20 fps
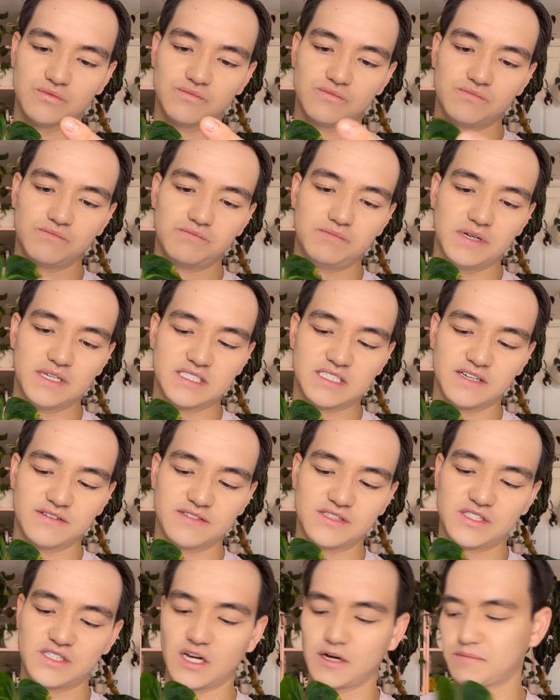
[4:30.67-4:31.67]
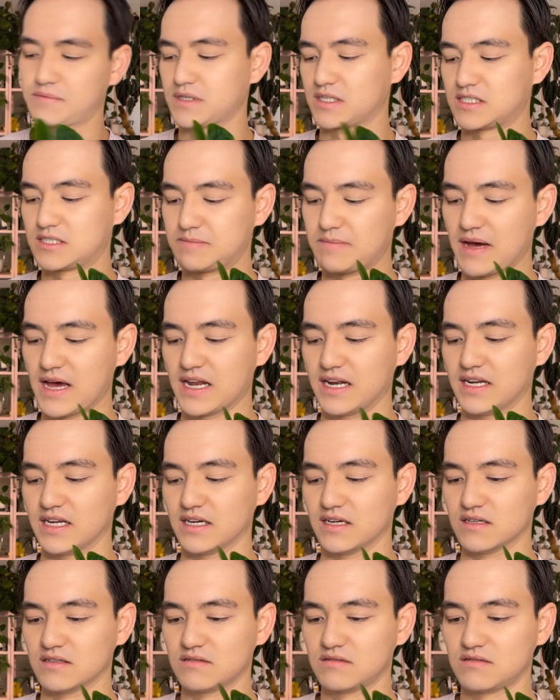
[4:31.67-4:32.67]
bits have stopped
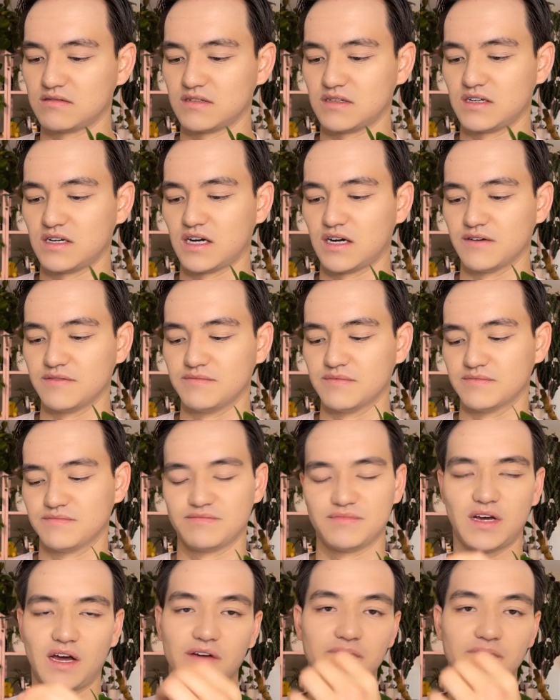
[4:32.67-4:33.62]
expanding. I've